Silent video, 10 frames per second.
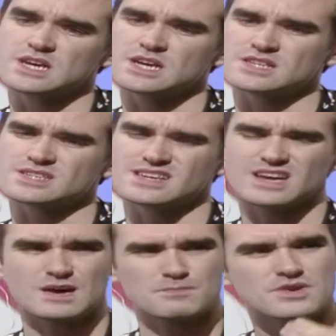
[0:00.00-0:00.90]
And
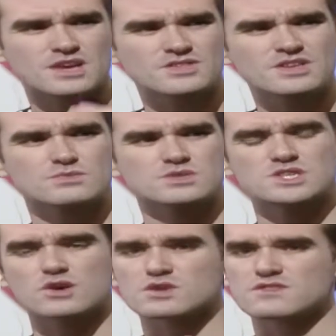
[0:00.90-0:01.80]
but I think it was
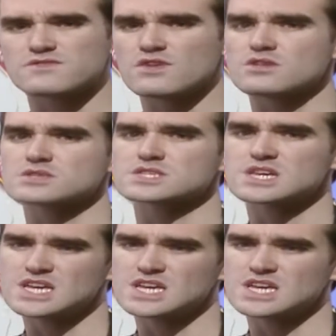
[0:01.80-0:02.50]
totally false.